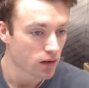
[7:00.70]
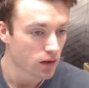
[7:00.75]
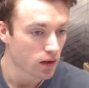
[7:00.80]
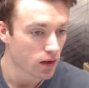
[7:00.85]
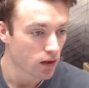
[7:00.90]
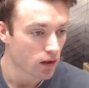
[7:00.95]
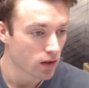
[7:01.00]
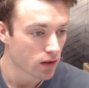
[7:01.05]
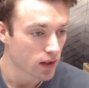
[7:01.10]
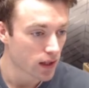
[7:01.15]

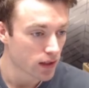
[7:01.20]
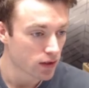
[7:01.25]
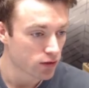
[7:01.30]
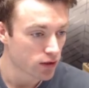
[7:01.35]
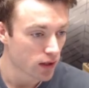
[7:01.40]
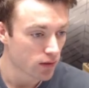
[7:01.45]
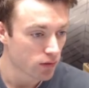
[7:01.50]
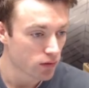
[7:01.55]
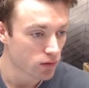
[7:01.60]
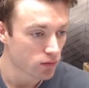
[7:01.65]

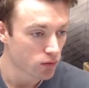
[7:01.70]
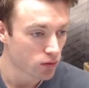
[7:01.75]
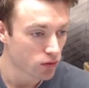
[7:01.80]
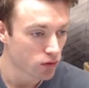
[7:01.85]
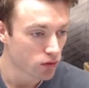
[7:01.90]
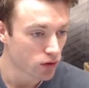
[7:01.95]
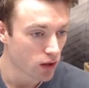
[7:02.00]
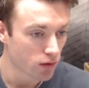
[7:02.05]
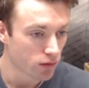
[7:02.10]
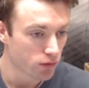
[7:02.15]
h7
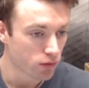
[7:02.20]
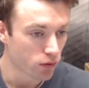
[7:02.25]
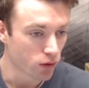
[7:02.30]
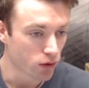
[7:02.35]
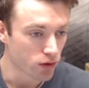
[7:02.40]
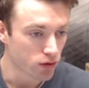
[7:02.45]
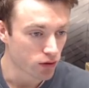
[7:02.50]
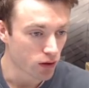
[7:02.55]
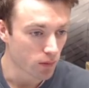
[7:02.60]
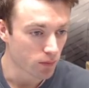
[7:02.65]
would
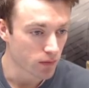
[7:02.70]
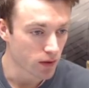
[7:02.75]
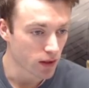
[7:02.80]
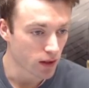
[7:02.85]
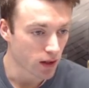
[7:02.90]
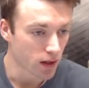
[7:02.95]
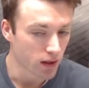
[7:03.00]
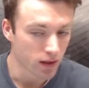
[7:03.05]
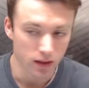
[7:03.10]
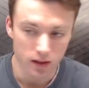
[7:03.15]
force
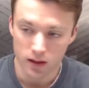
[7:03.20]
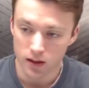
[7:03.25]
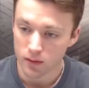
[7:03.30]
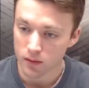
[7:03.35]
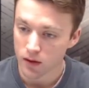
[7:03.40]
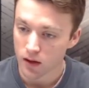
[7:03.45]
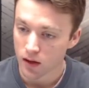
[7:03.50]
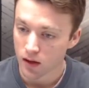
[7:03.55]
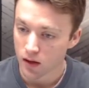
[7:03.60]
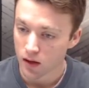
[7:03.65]
something like
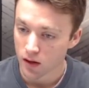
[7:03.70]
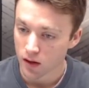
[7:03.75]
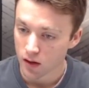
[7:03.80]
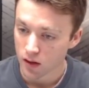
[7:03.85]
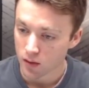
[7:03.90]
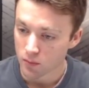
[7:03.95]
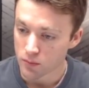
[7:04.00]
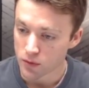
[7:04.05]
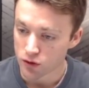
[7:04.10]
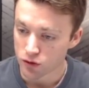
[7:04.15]

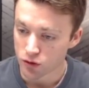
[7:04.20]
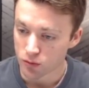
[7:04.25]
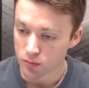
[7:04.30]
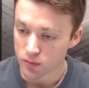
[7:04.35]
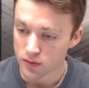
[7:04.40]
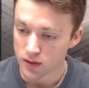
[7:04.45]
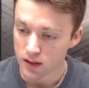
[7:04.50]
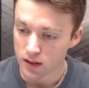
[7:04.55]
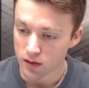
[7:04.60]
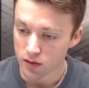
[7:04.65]
bishop
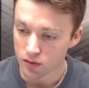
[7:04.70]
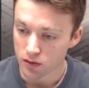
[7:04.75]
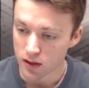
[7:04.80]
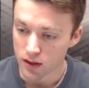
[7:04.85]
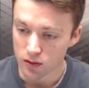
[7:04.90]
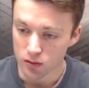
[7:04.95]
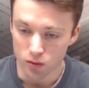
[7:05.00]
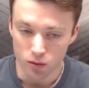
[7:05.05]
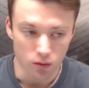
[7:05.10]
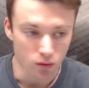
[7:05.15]

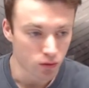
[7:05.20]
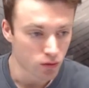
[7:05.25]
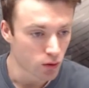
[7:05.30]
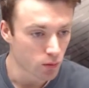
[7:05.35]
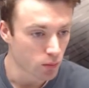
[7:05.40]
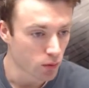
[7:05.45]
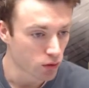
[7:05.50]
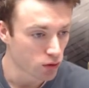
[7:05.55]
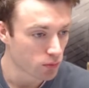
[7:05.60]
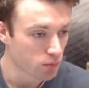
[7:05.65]
d3
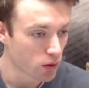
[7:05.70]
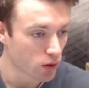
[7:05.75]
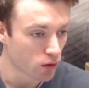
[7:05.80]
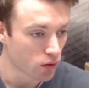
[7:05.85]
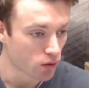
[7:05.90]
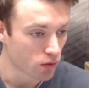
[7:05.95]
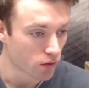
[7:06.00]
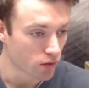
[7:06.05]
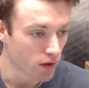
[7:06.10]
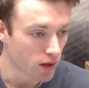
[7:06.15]
to
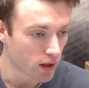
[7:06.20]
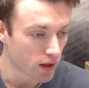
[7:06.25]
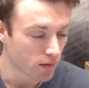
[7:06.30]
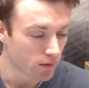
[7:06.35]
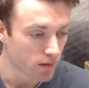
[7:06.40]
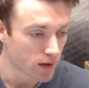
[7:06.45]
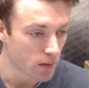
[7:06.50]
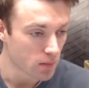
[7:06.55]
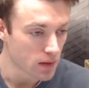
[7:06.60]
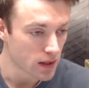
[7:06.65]
postpone
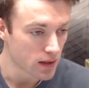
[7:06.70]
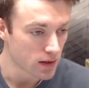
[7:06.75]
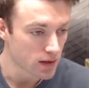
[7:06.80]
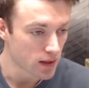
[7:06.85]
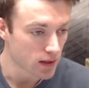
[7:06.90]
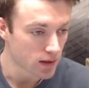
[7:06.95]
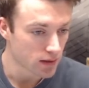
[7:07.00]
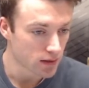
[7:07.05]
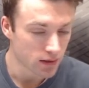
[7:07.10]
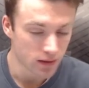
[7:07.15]
the
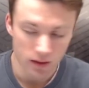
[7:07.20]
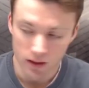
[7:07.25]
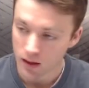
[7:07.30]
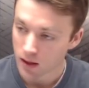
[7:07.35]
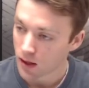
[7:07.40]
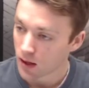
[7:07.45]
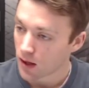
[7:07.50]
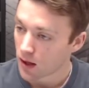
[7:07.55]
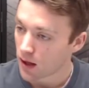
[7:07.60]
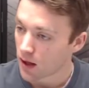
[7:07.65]
immediate
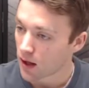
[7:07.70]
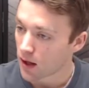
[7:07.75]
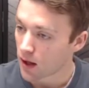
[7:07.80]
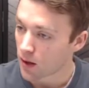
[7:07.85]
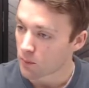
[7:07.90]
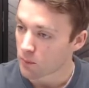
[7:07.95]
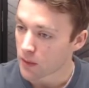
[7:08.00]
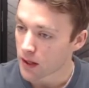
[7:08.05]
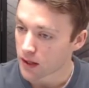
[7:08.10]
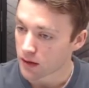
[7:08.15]

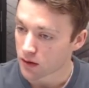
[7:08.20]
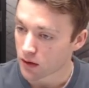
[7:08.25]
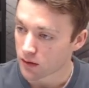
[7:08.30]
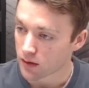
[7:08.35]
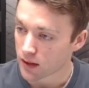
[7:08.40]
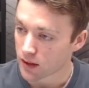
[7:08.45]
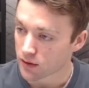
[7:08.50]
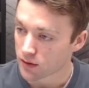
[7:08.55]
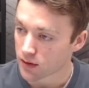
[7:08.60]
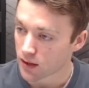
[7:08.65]
mate
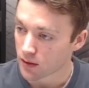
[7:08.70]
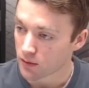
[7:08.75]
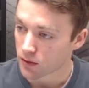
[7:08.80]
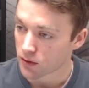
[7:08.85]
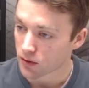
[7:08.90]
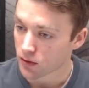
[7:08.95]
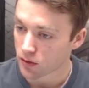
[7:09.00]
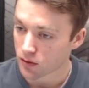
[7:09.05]
on h7.